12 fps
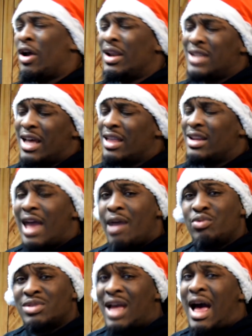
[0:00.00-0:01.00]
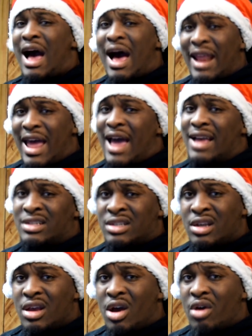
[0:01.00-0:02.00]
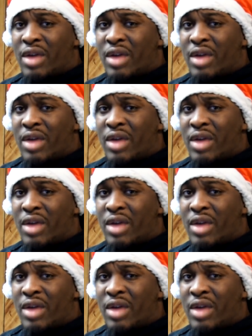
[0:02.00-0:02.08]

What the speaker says: all this other? That was hot ass.